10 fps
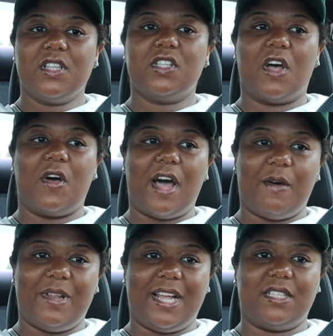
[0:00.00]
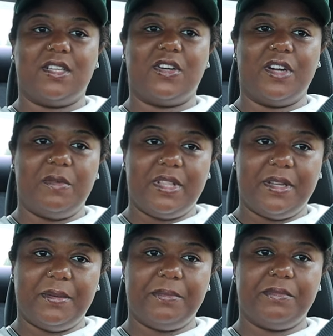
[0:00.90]
So I would like to agree with
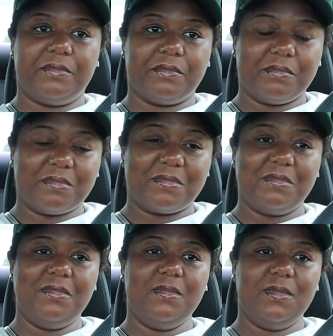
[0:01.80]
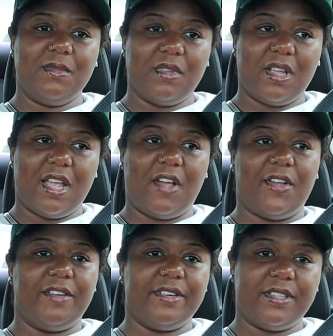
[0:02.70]
him.
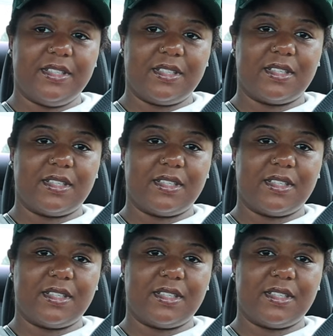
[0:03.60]
However,